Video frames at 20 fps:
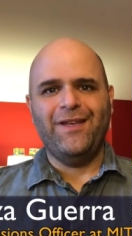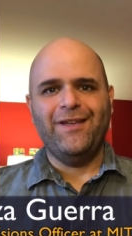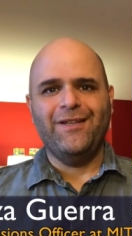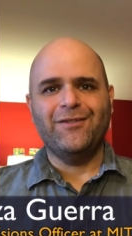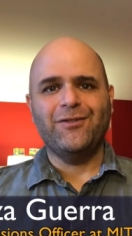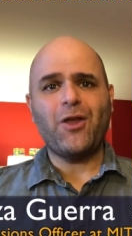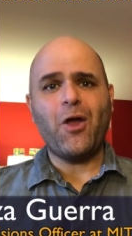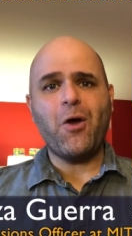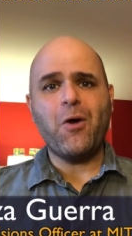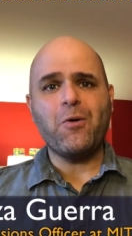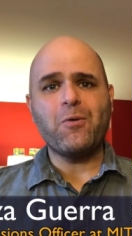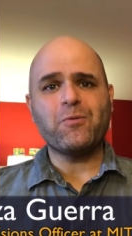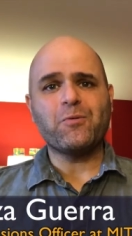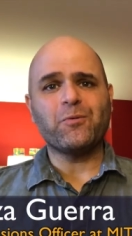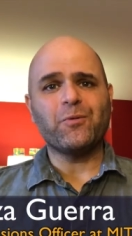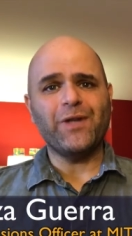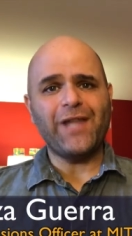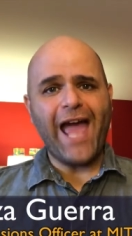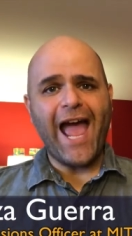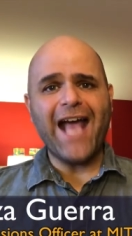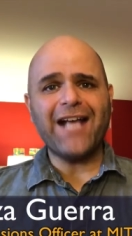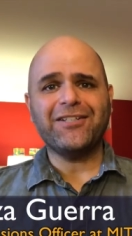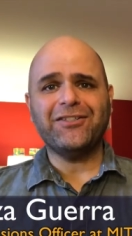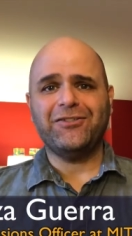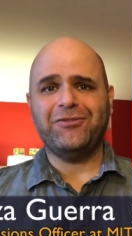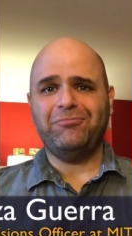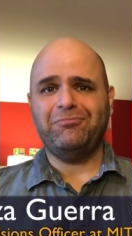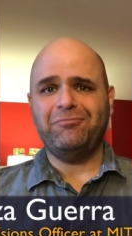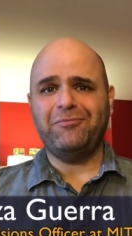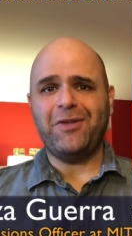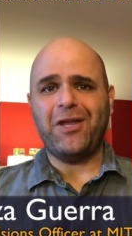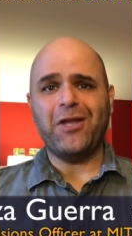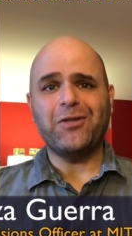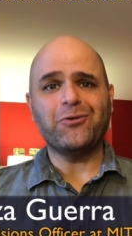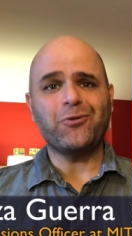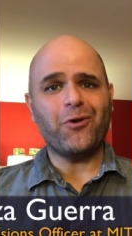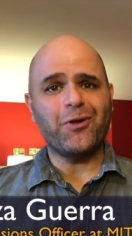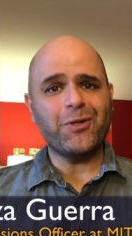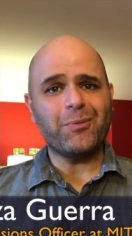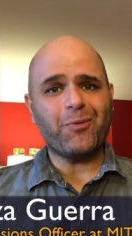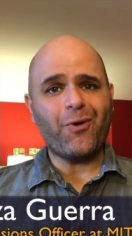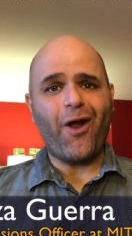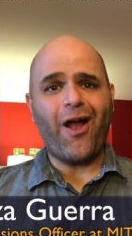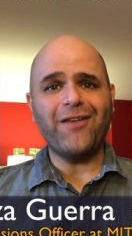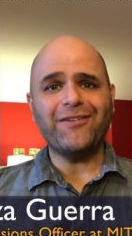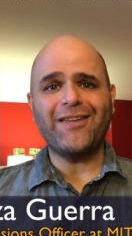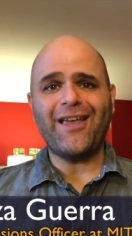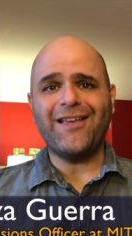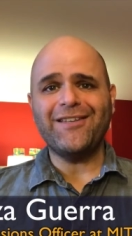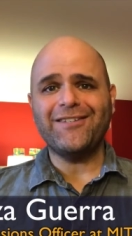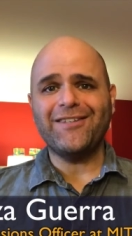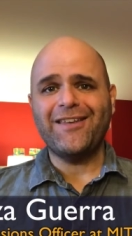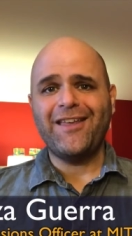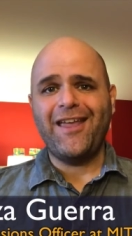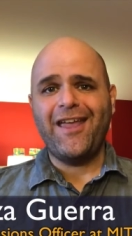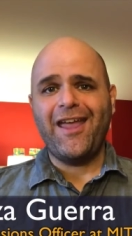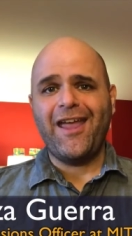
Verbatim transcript: So relax, enjoy the process,